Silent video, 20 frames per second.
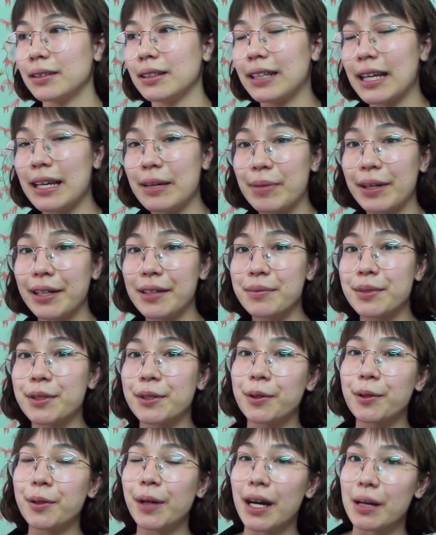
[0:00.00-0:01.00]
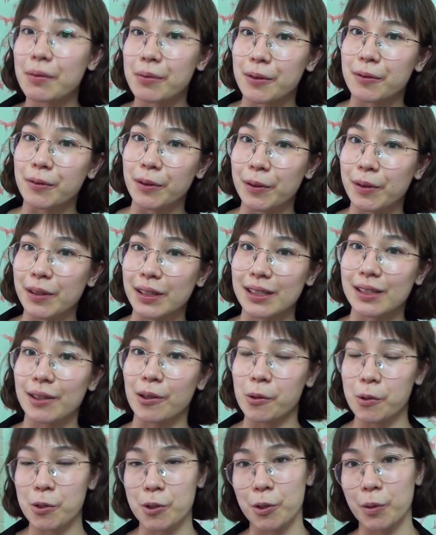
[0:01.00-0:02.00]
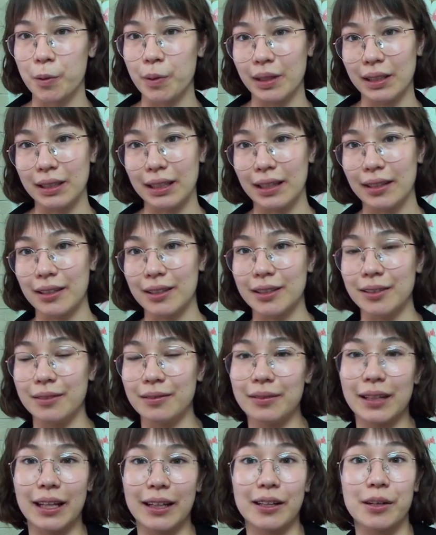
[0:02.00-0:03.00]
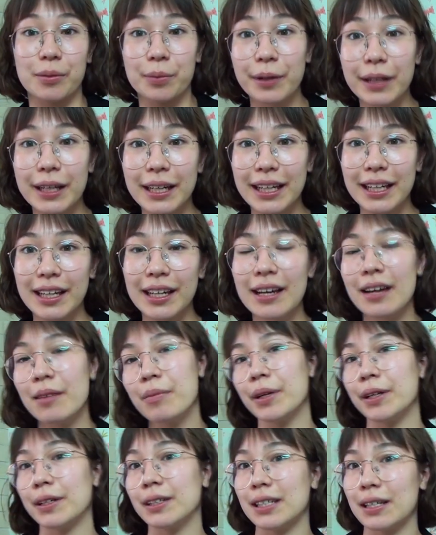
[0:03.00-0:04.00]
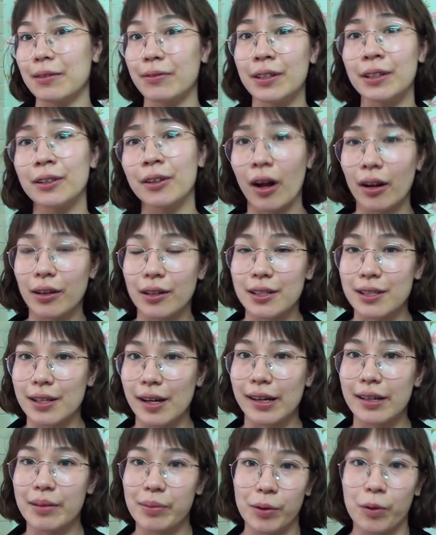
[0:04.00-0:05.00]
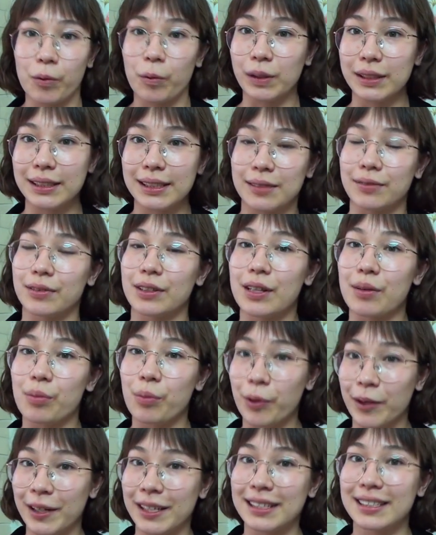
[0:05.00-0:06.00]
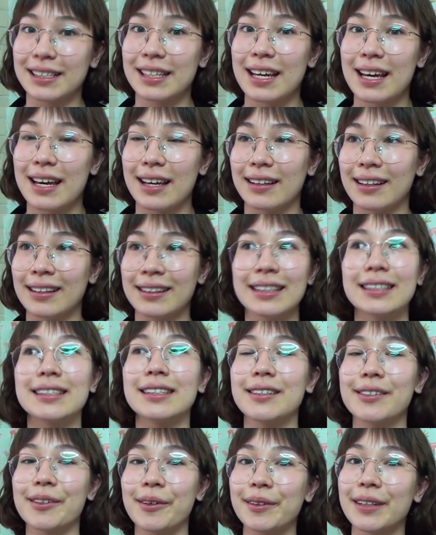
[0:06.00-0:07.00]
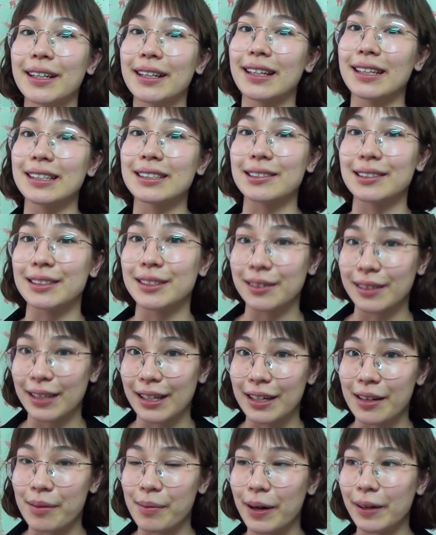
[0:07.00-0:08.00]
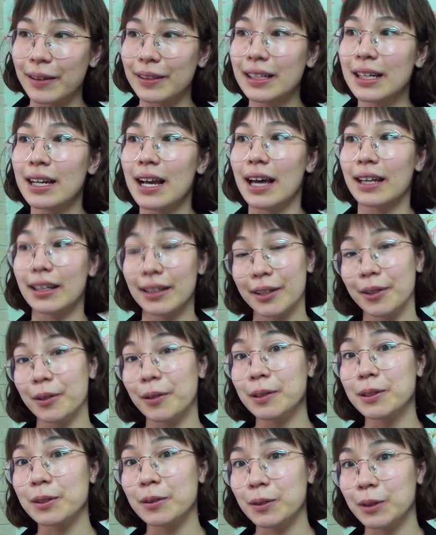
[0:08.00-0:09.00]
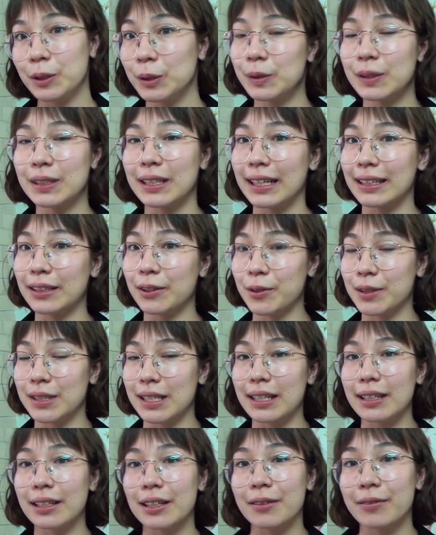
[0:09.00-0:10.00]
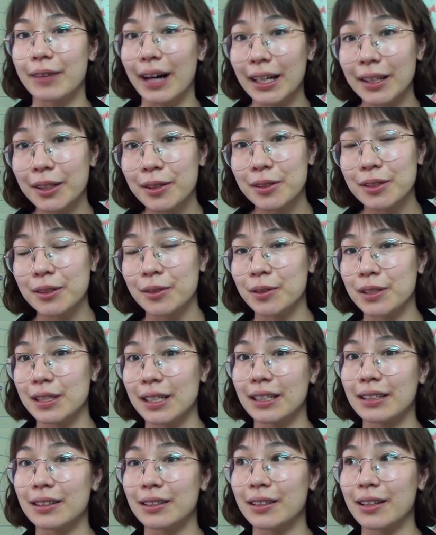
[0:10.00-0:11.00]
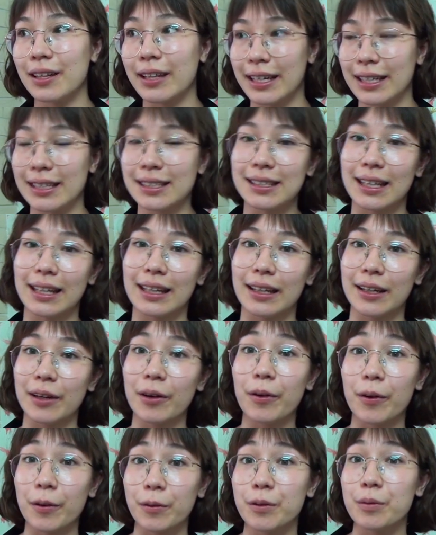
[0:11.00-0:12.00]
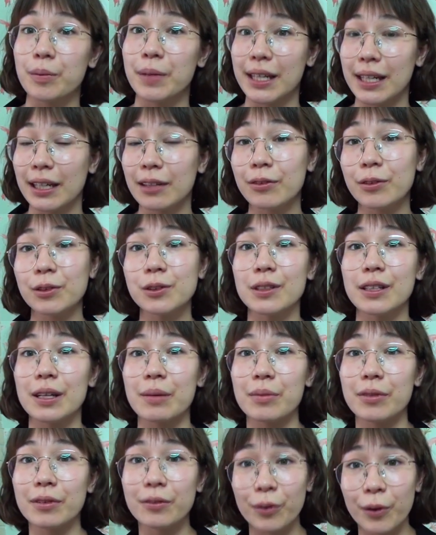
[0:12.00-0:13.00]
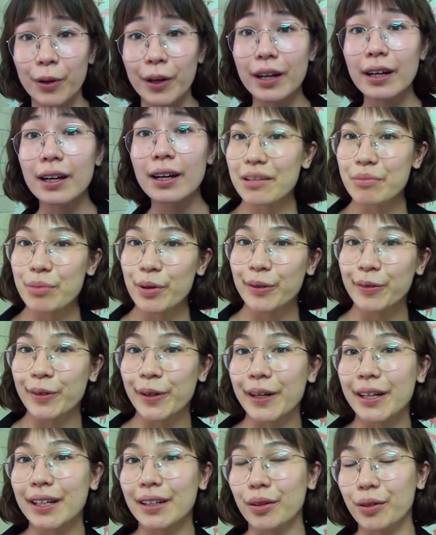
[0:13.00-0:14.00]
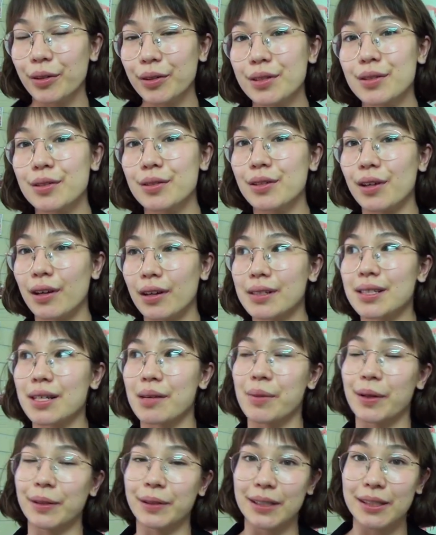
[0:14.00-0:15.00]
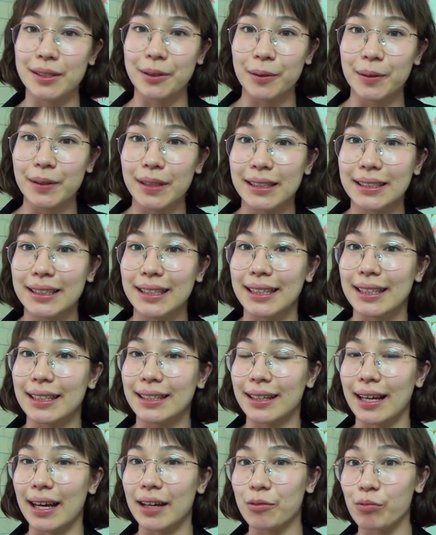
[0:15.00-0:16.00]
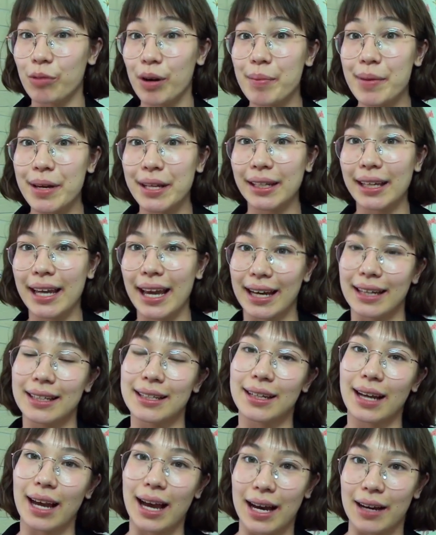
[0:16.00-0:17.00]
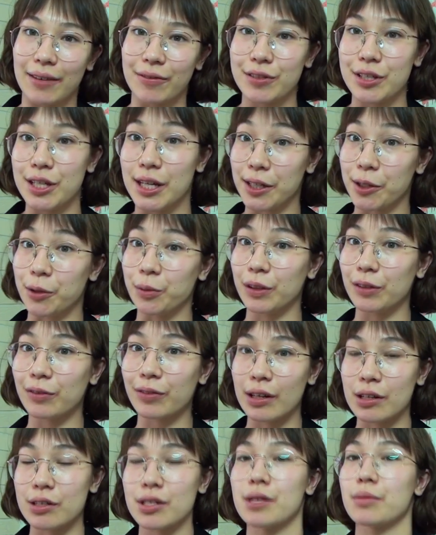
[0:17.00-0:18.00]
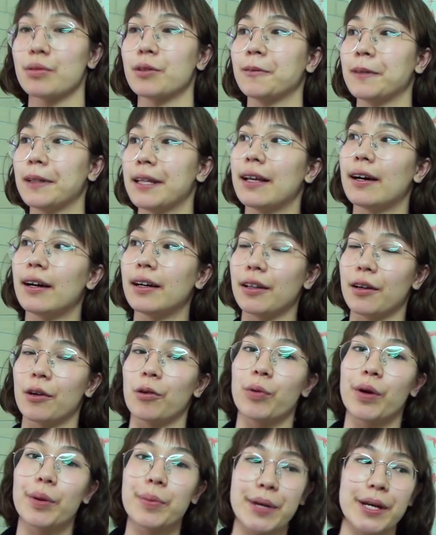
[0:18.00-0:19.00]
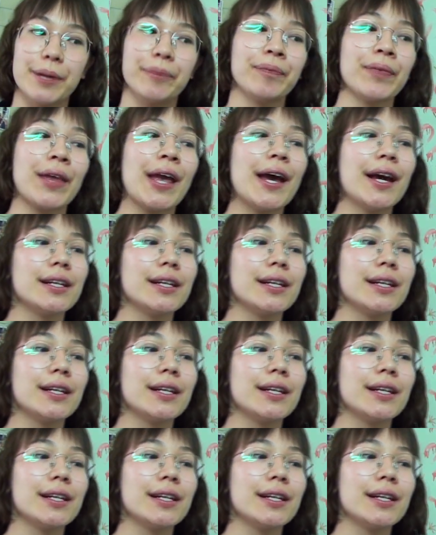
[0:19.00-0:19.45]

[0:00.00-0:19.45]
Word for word: They become so hyper-focused on showing that they're pretty, because if they're not desirable, what's even the point? That this is all that they start to care about. And they also lose like those inner values, those inner things that they hold meaningful to them before. And Beauvoir also talked about this whole idea that women can't have genuine friendships with other women.